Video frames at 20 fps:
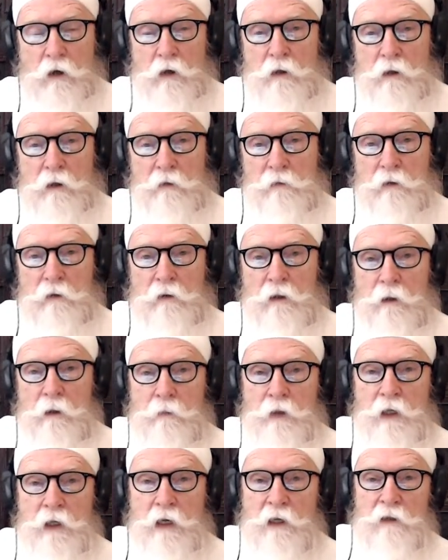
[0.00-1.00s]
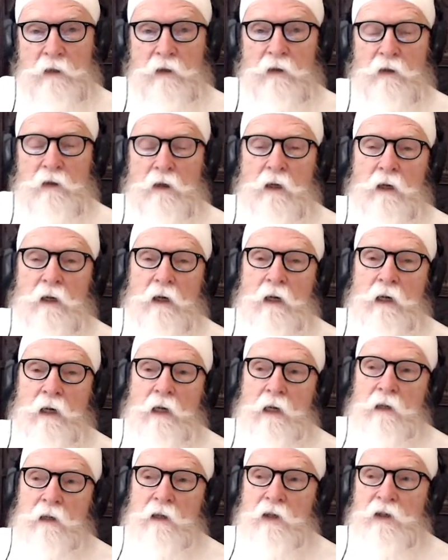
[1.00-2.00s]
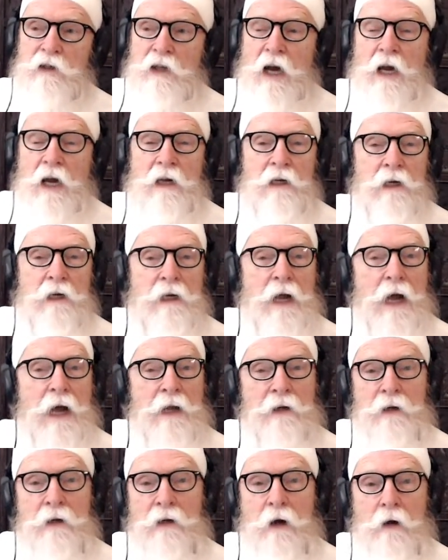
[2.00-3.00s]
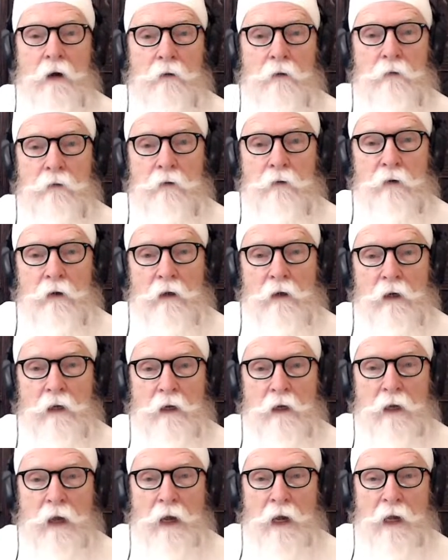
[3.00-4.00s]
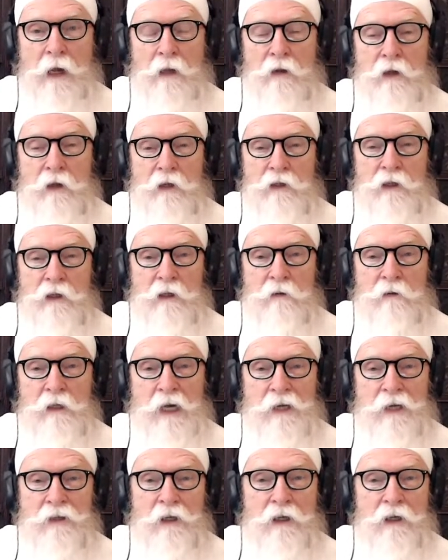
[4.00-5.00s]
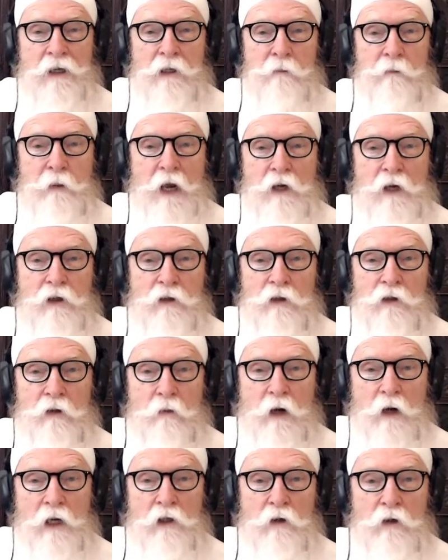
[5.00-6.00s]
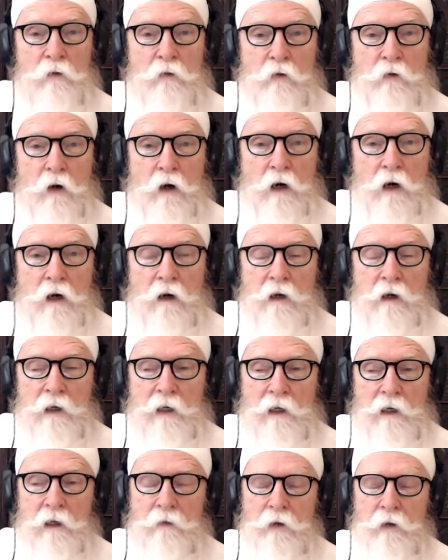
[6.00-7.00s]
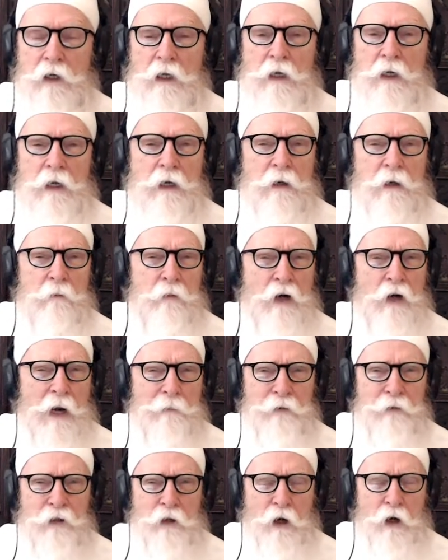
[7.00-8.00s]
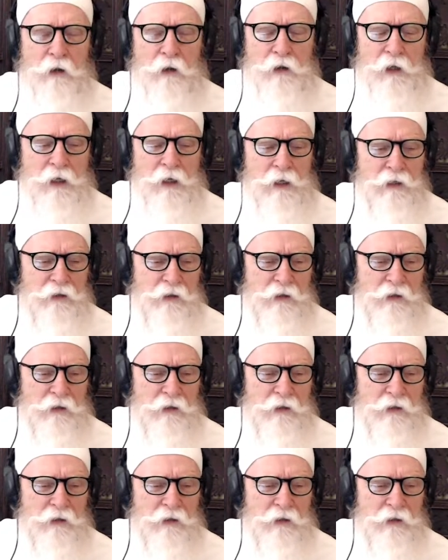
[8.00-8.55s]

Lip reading: of Guru Amar Das, decided he had enough. And this had tested his patience way too far, and he even perhaps thought that his